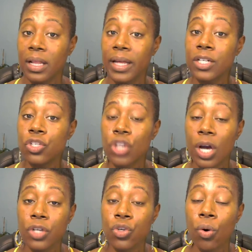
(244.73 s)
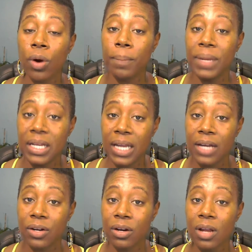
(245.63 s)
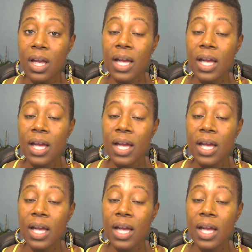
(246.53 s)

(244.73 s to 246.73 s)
like a judge or a mediator,